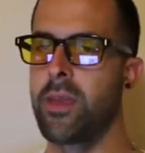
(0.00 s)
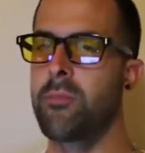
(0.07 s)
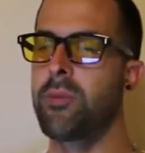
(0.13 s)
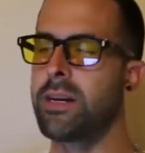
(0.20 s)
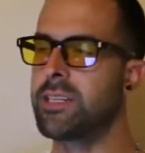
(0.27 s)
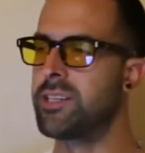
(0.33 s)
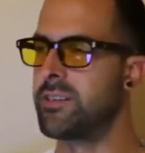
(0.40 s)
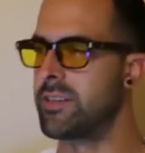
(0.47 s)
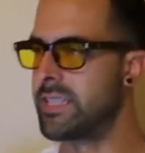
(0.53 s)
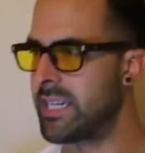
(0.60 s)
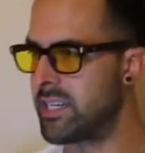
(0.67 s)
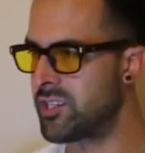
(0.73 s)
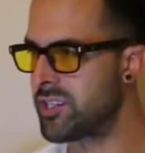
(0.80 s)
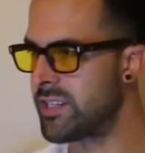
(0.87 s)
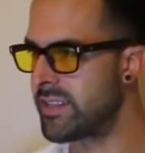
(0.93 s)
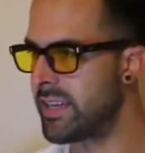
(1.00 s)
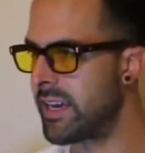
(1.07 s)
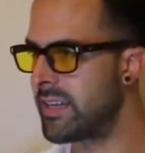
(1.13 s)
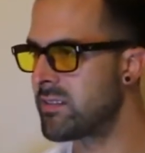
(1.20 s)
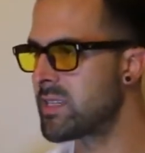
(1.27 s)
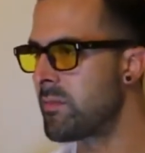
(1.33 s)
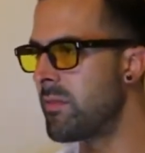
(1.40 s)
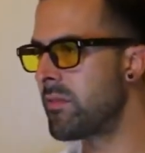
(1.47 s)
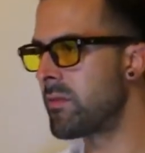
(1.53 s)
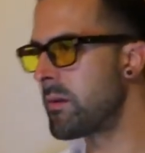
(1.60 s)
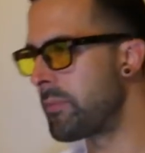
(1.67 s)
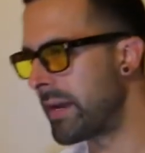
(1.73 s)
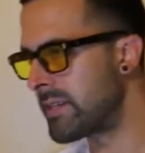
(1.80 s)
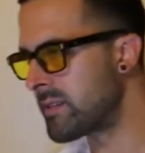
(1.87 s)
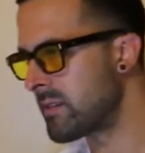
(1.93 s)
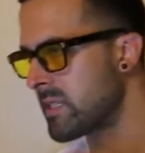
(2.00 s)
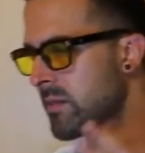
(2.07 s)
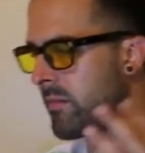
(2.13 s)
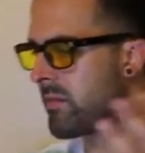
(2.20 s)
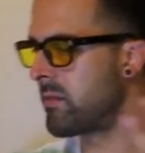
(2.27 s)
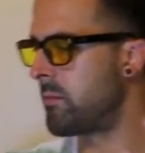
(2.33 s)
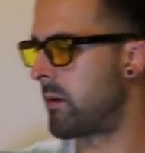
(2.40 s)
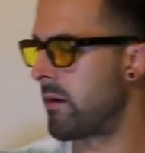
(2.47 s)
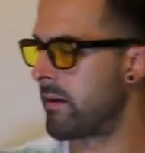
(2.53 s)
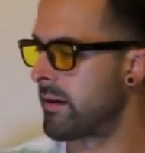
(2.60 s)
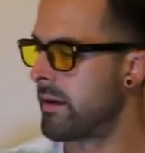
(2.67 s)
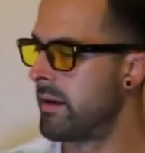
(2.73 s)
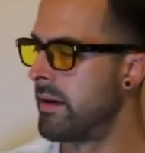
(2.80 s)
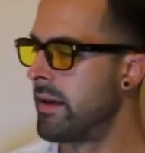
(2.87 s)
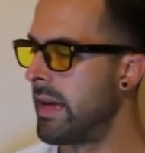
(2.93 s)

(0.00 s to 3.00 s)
bring to your attention that some of them are basic, some of them aren't.